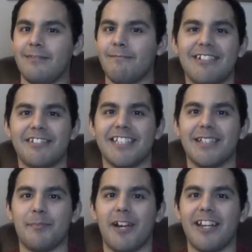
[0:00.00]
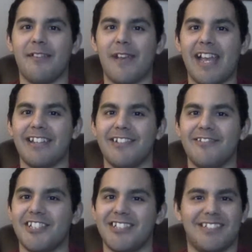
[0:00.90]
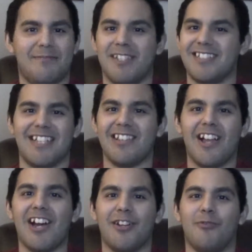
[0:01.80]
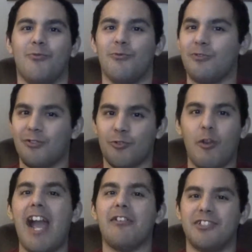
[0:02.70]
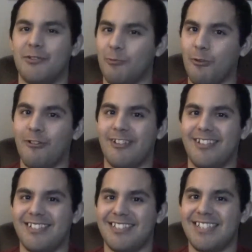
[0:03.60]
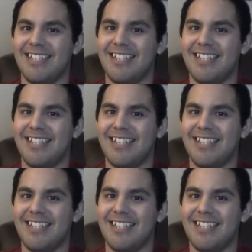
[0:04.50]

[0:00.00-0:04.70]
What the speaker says: Seriously, the body of Agnew just does a lot of growls and roarings.